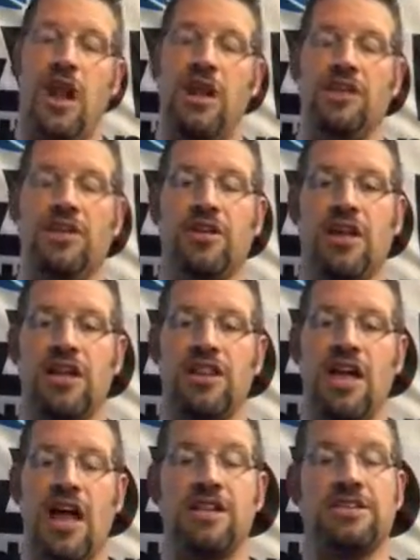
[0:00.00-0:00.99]
anything
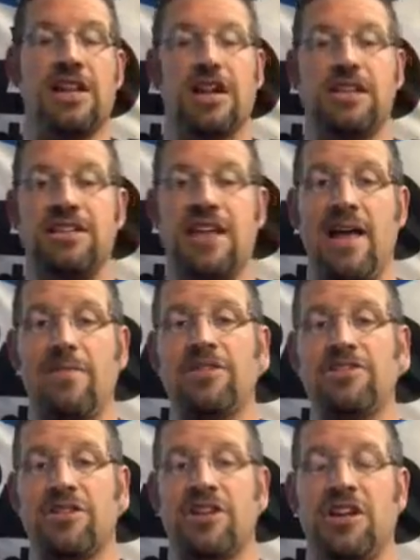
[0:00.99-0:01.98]
like that. It's not going to
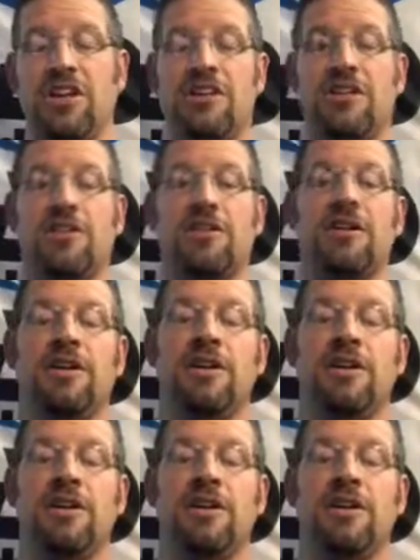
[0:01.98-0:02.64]
damage your gear.